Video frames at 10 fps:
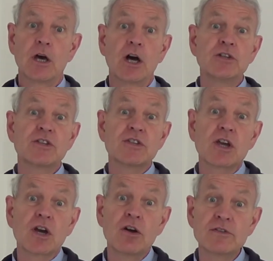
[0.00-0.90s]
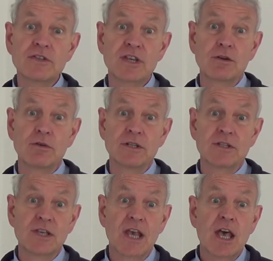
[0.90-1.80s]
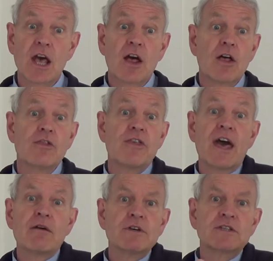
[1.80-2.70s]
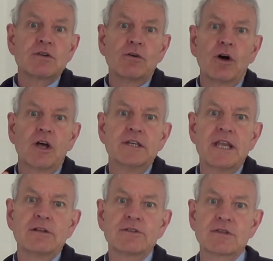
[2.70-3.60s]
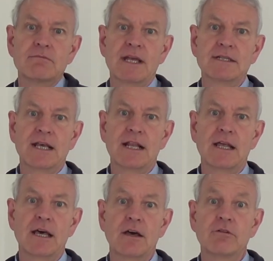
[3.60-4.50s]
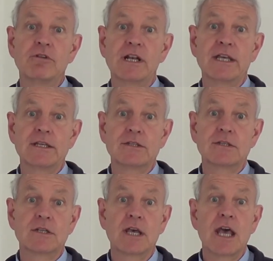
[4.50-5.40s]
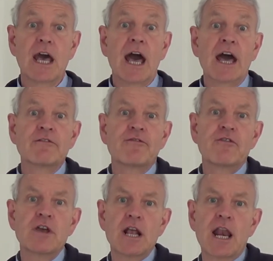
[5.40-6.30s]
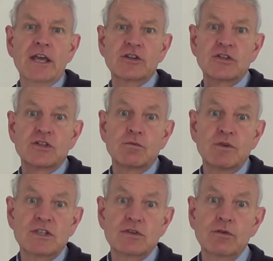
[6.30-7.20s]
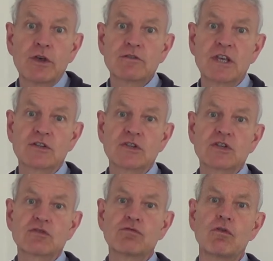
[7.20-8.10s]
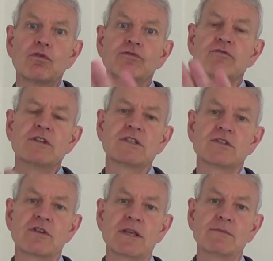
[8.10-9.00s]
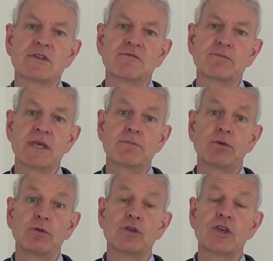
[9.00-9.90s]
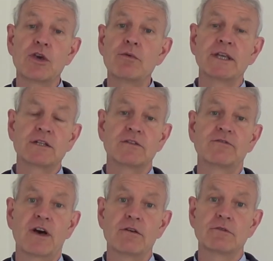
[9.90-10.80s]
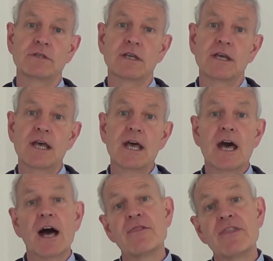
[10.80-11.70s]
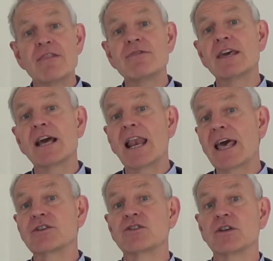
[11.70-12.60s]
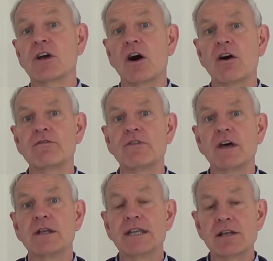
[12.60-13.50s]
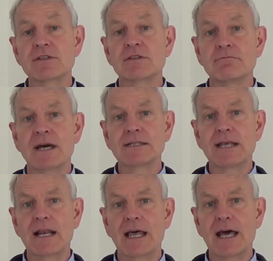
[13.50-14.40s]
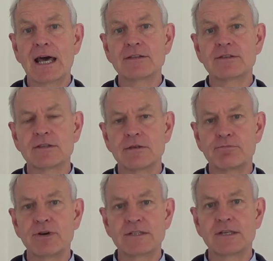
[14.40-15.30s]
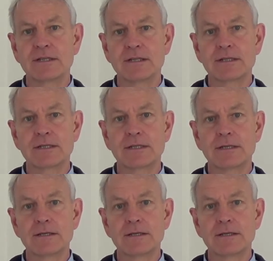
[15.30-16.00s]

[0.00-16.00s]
And as a consequence, there we saw Nelson Mandela released and free elections, and we saw those extraordinary streams of people queuing to vote, and then the election of Nelson Mandela as the president.